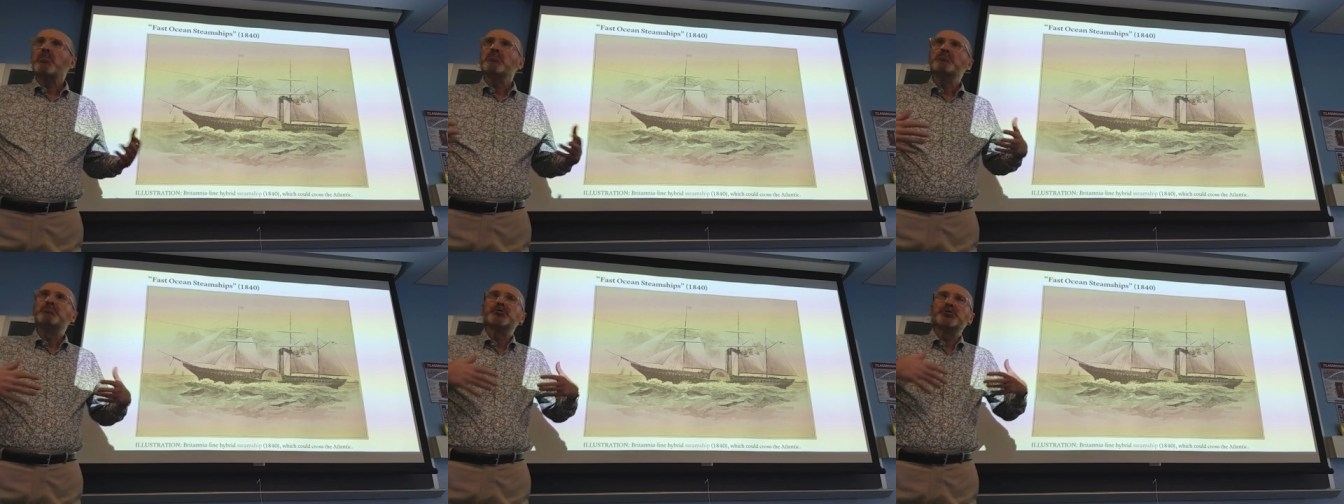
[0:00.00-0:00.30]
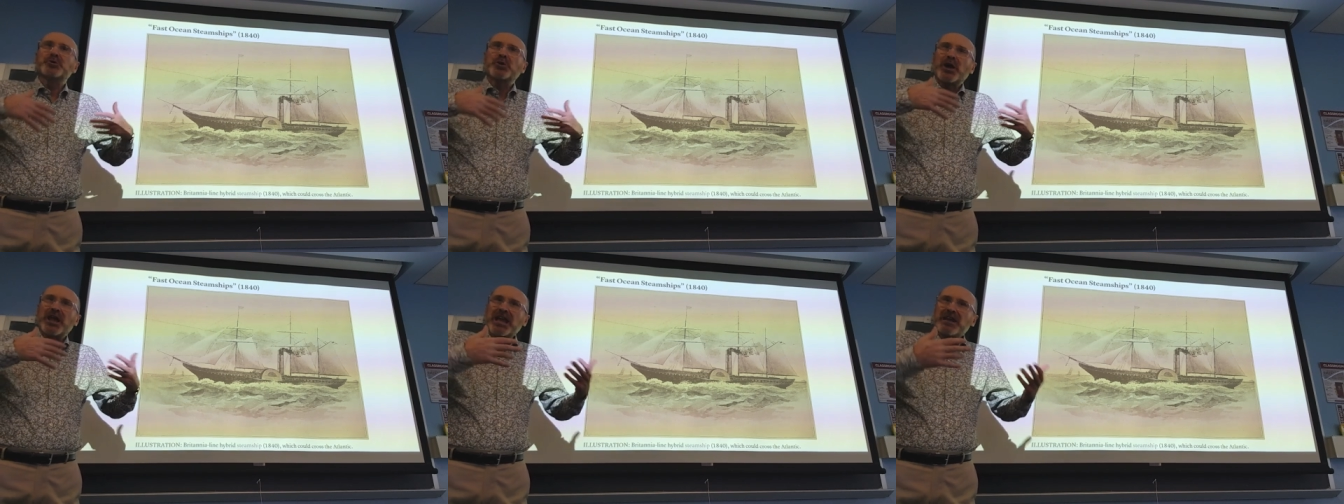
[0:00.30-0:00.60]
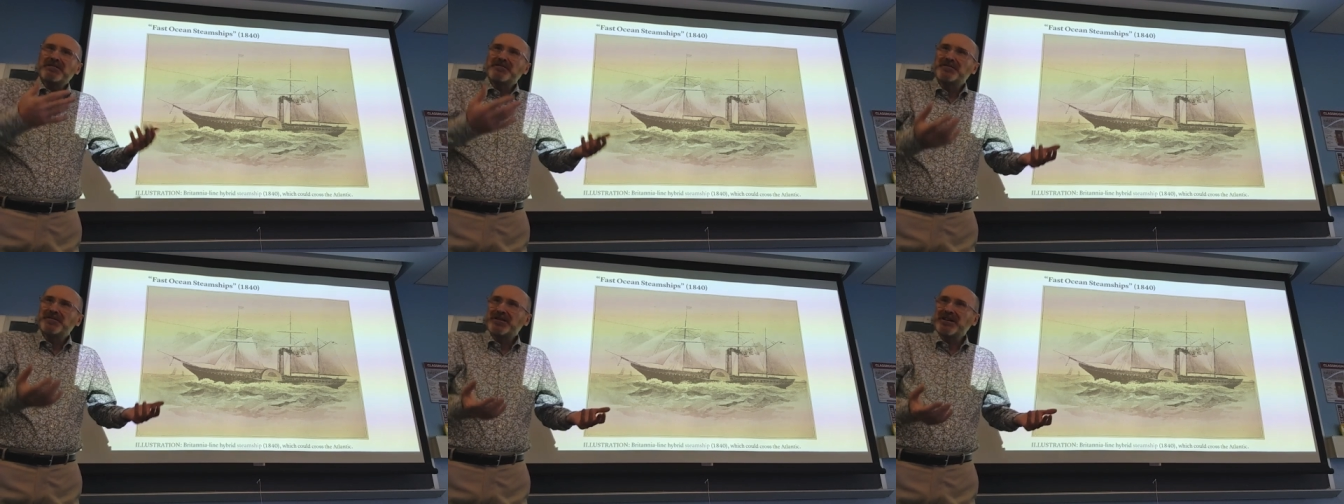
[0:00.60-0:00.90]

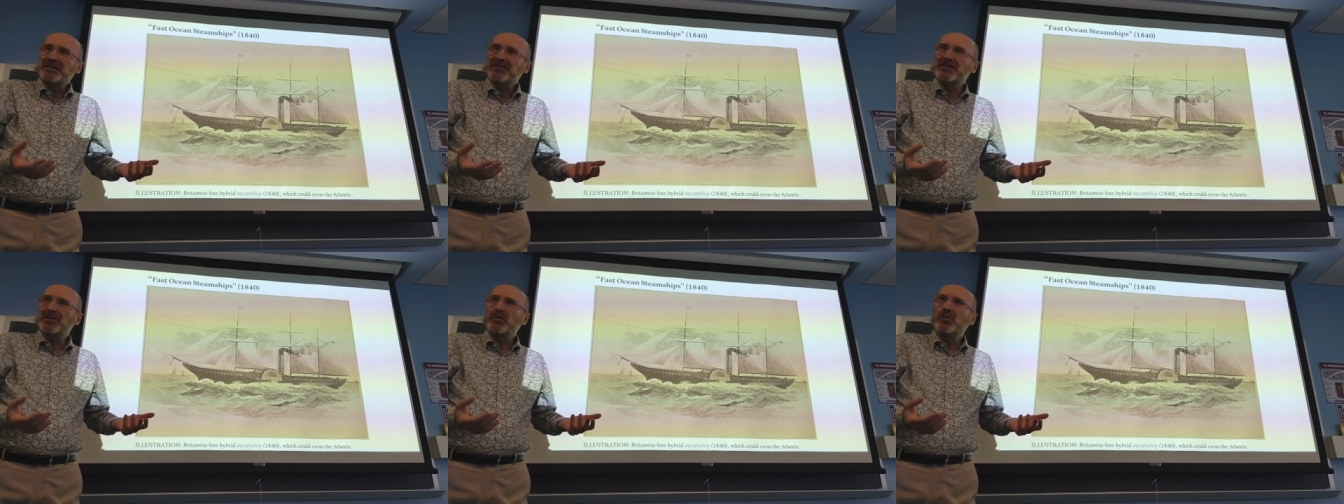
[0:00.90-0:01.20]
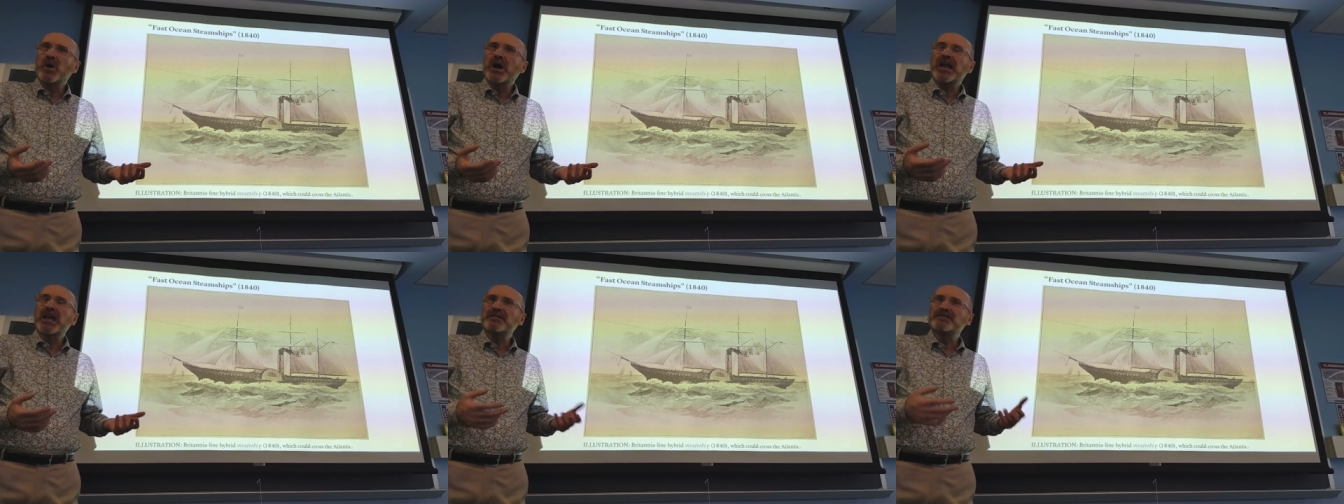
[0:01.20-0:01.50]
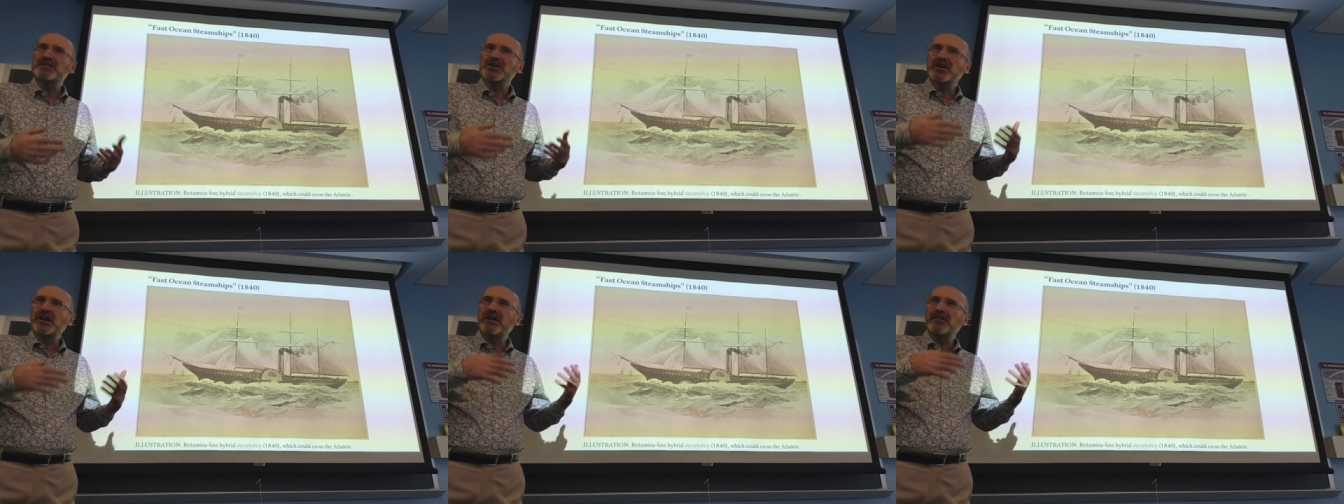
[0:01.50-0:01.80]
Braving the
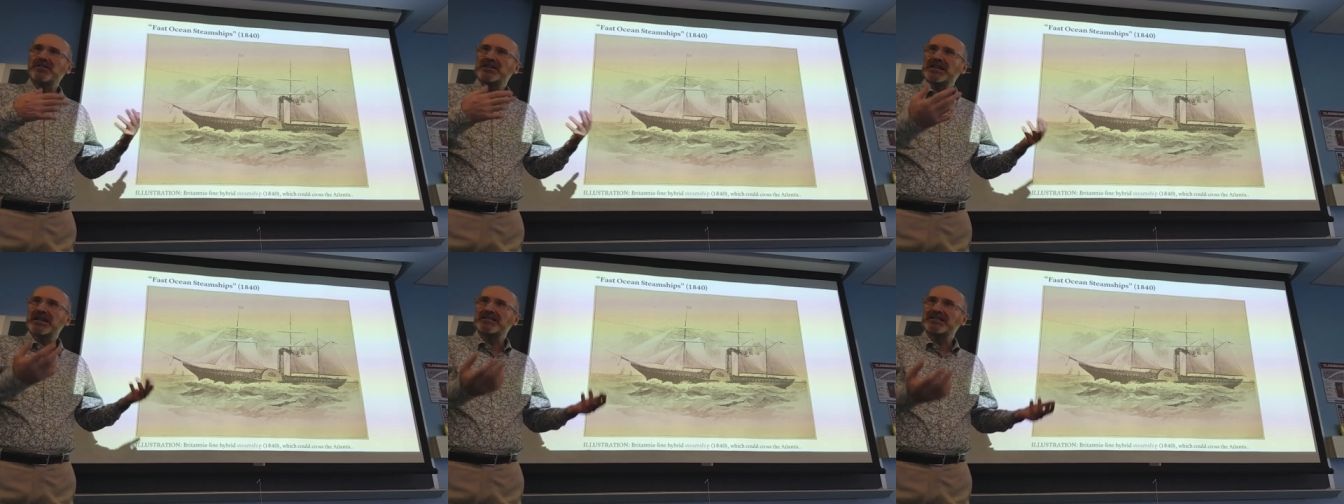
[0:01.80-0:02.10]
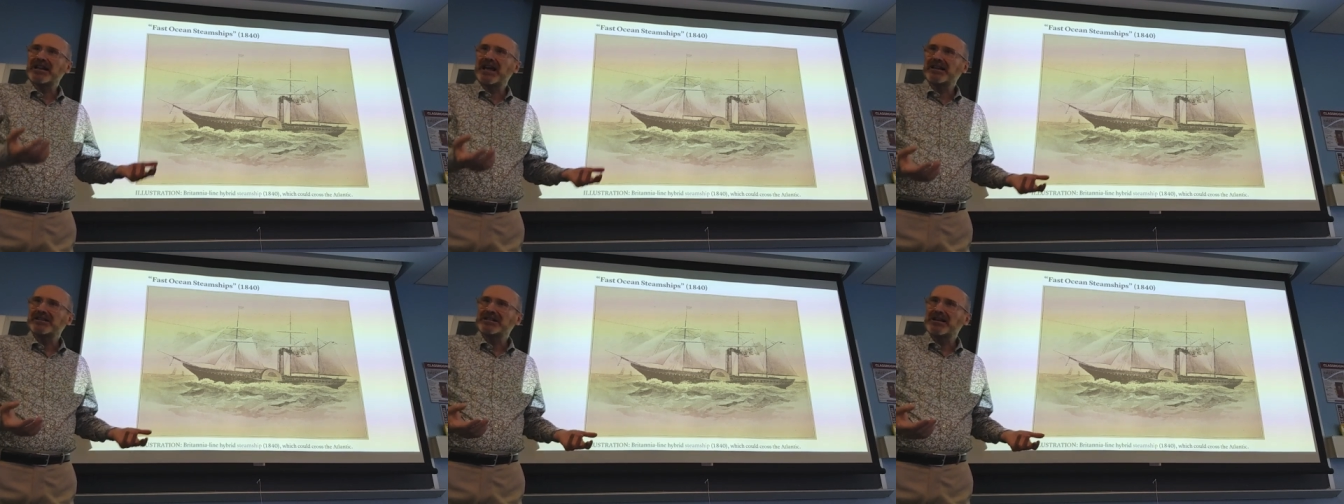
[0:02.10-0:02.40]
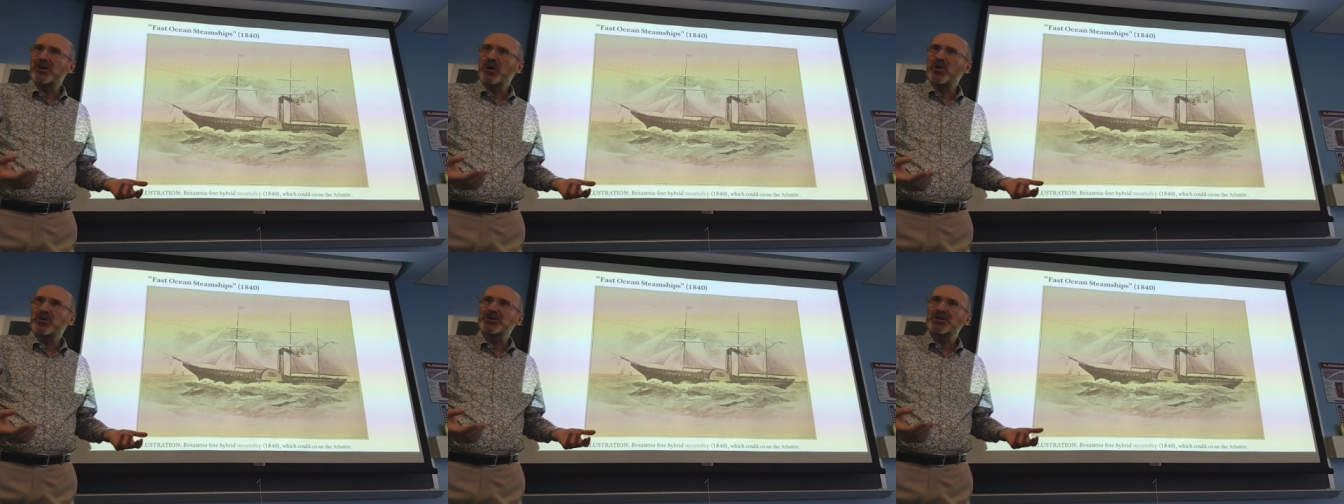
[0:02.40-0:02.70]
waves of the
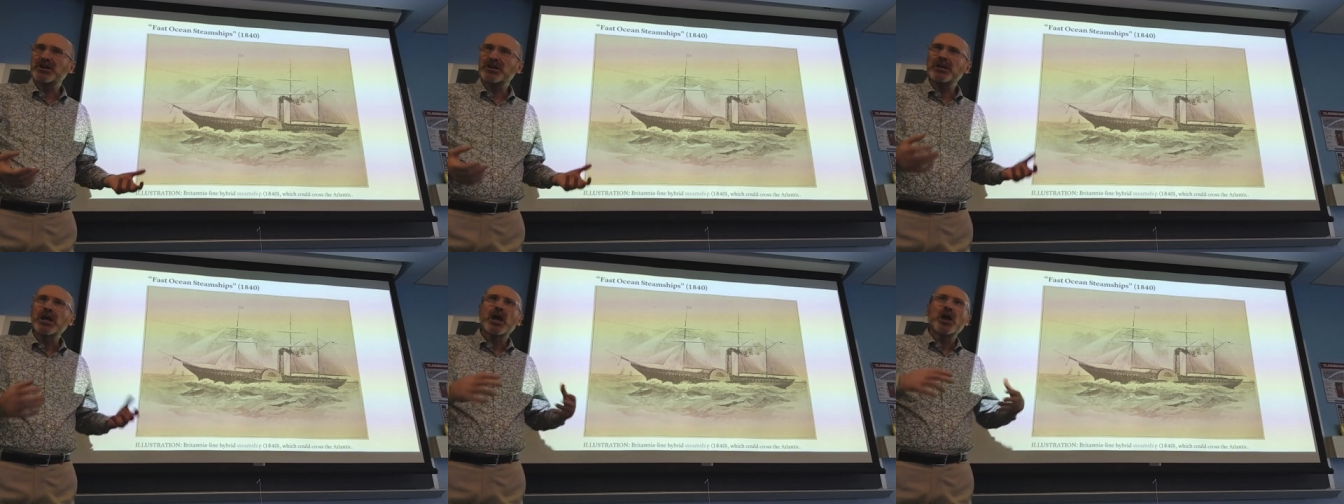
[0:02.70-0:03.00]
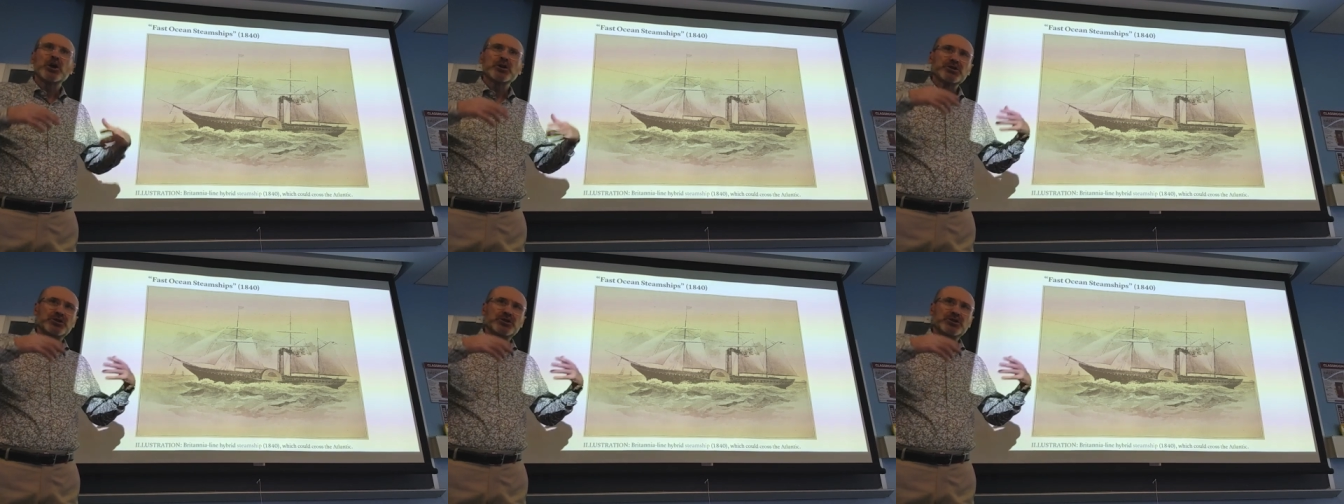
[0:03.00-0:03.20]
Atlantic Ocean,